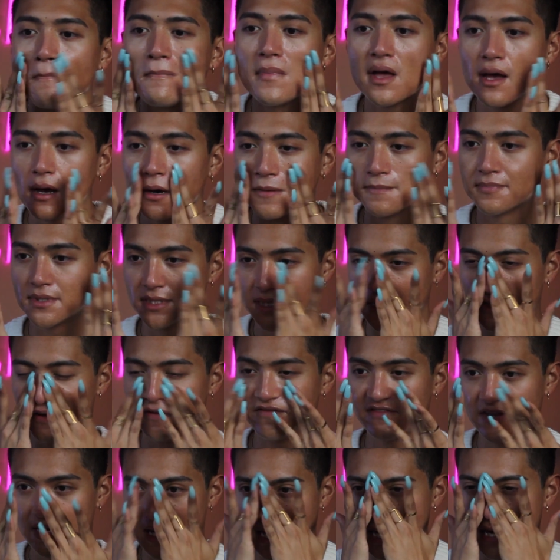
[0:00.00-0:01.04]
It helps
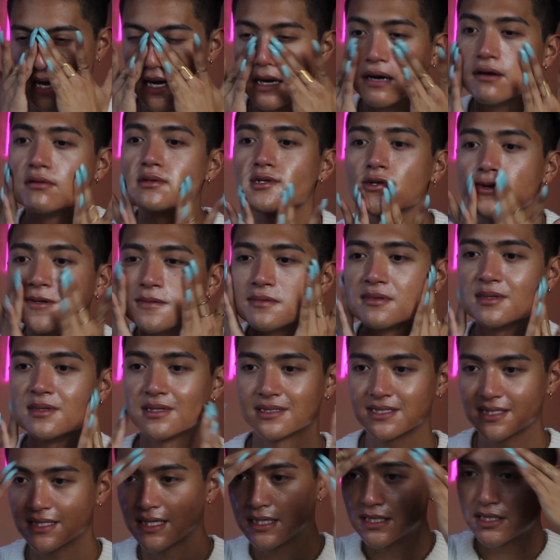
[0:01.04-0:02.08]
even out the
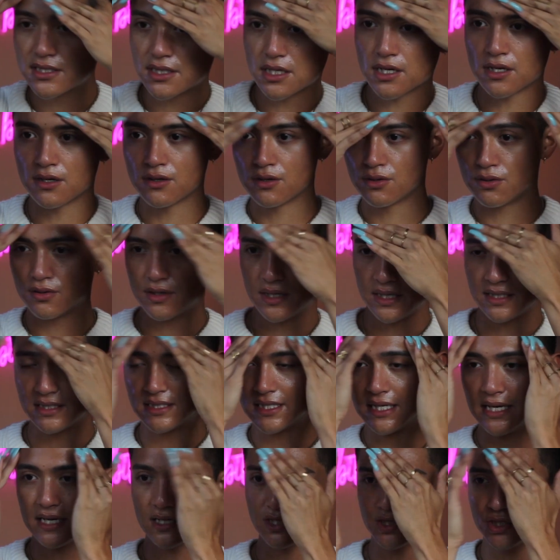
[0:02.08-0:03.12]
skin tone,
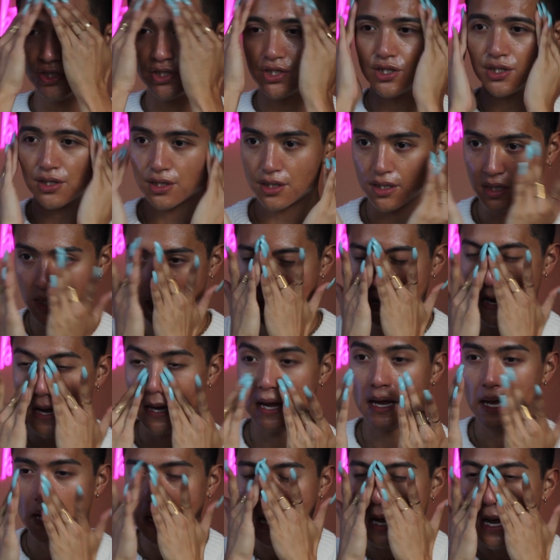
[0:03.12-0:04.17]
texture,
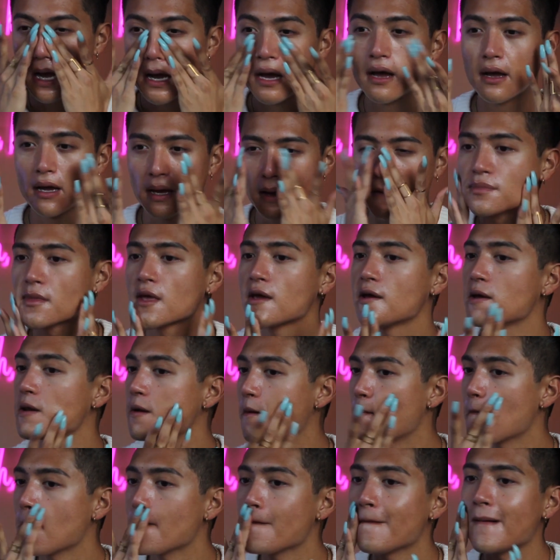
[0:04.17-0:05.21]

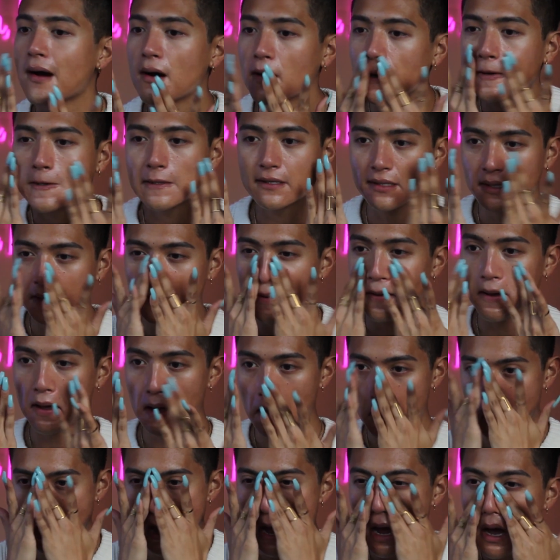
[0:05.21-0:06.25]
and honestly,
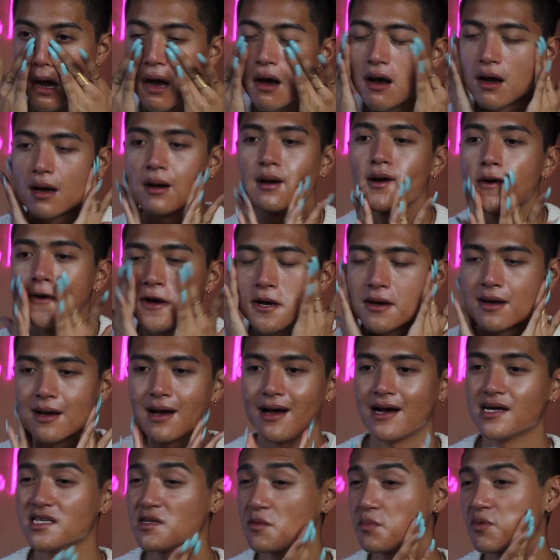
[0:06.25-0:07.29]

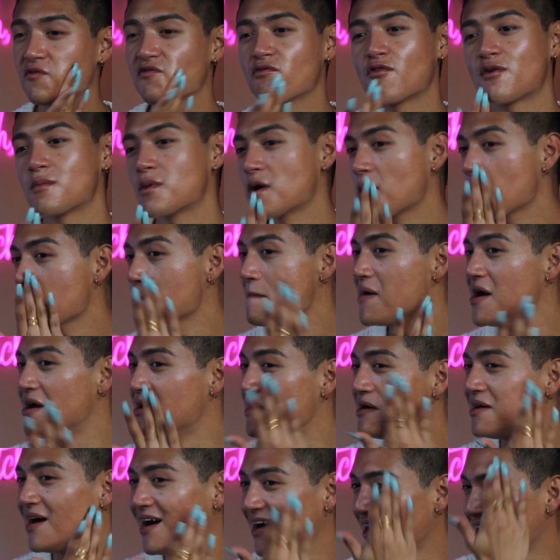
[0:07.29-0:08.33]
as a performer,
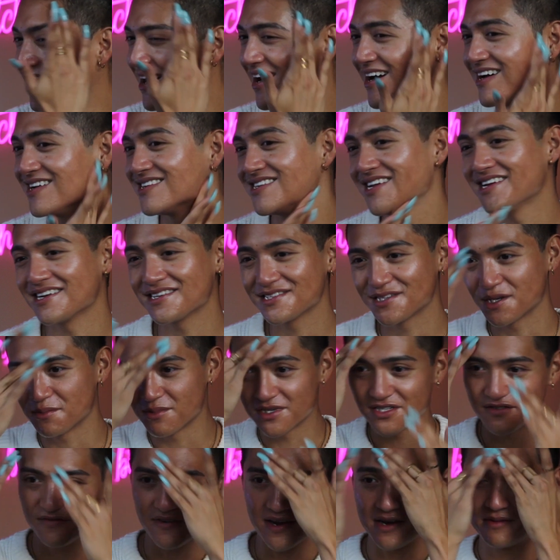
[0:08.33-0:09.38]
I take so
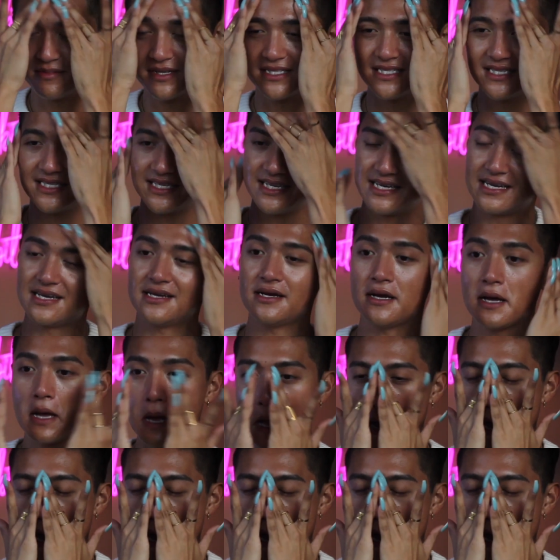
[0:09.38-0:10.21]
much vitamin C